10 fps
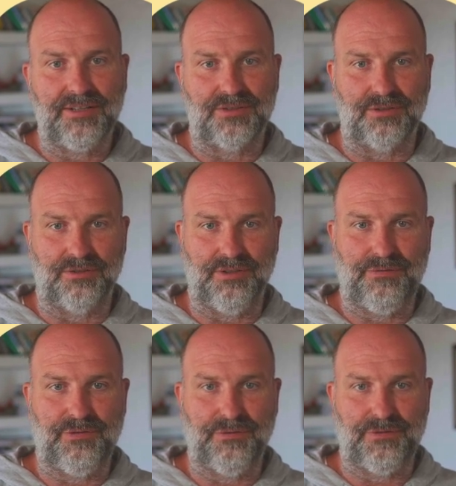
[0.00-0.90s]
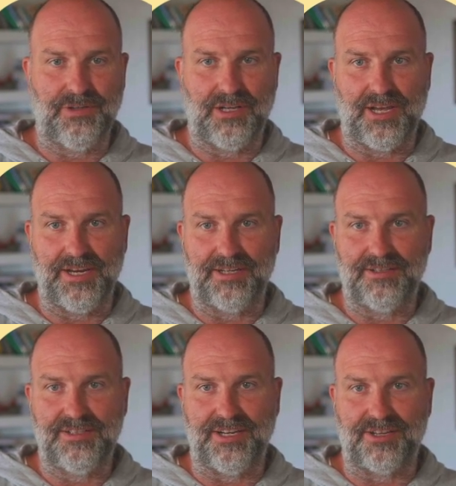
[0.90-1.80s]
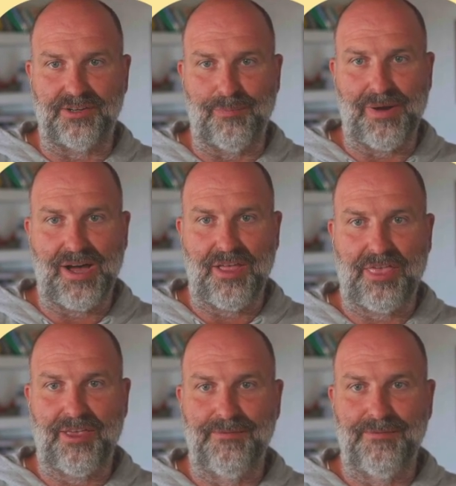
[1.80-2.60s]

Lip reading: So if you feel like taking a bath,